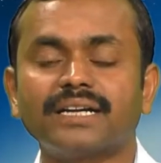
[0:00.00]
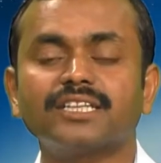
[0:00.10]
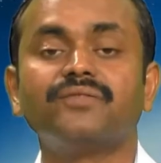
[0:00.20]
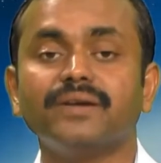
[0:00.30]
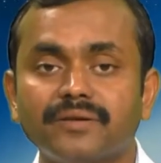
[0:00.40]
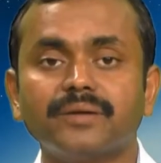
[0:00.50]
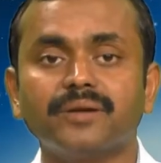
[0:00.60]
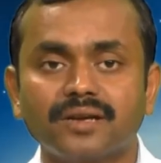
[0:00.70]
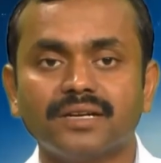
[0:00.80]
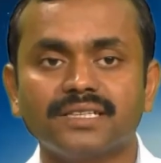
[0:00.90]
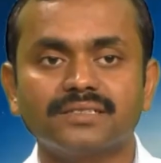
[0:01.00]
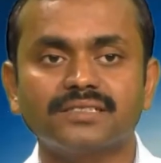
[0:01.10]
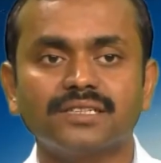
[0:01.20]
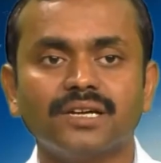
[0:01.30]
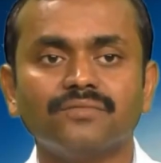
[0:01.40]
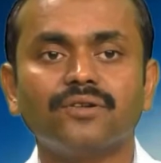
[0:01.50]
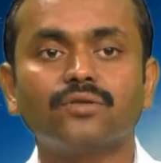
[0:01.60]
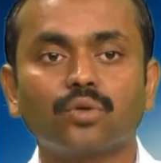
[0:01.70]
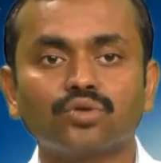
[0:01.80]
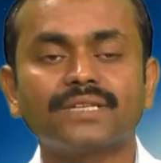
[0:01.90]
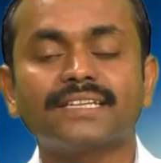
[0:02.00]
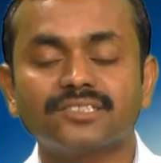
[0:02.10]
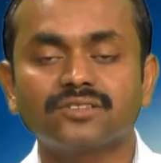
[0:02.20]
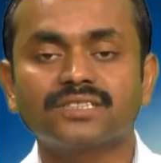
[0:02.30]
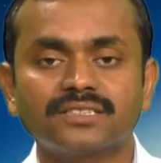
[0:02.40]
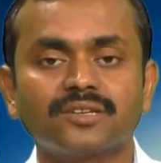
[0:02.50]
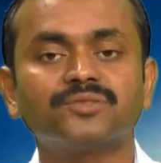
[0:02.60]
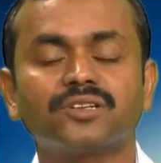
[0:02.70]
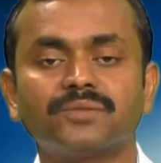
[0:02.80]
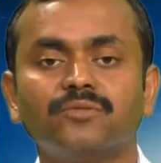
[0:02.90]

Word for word: are the favorable conditions for growth and success of certain